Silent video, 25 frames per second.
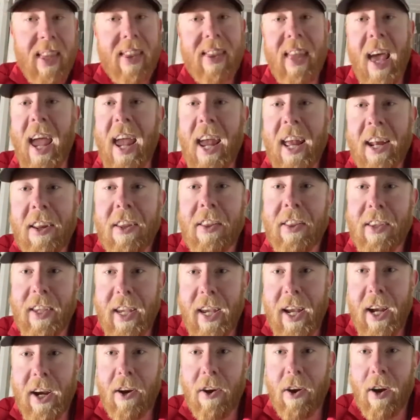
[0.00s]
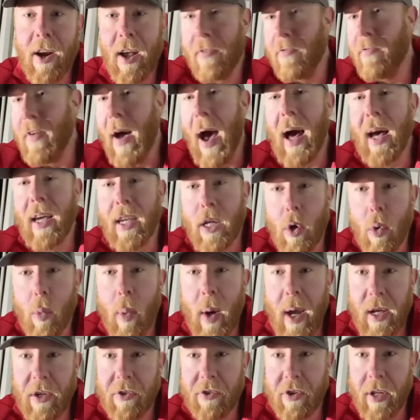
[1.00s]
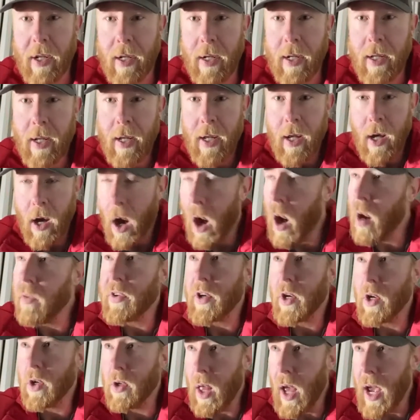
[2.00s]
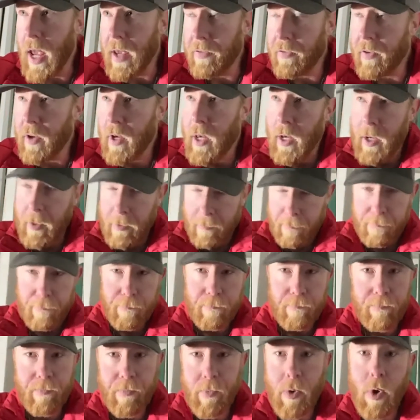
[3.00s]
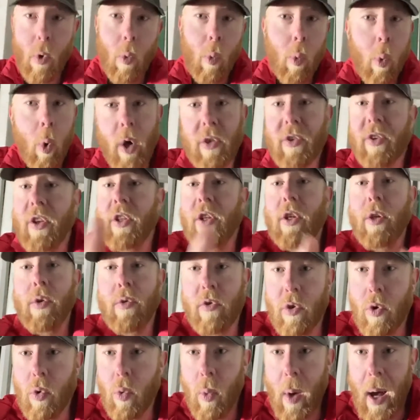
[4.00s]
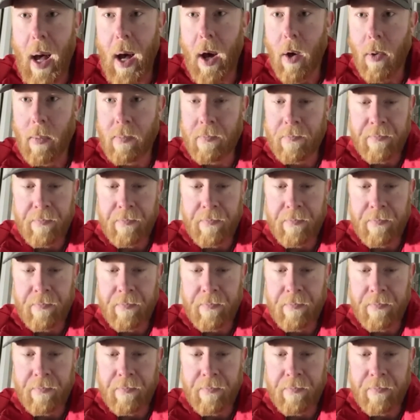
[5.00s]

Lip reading: the end of the year evaluation of your life. What did you do well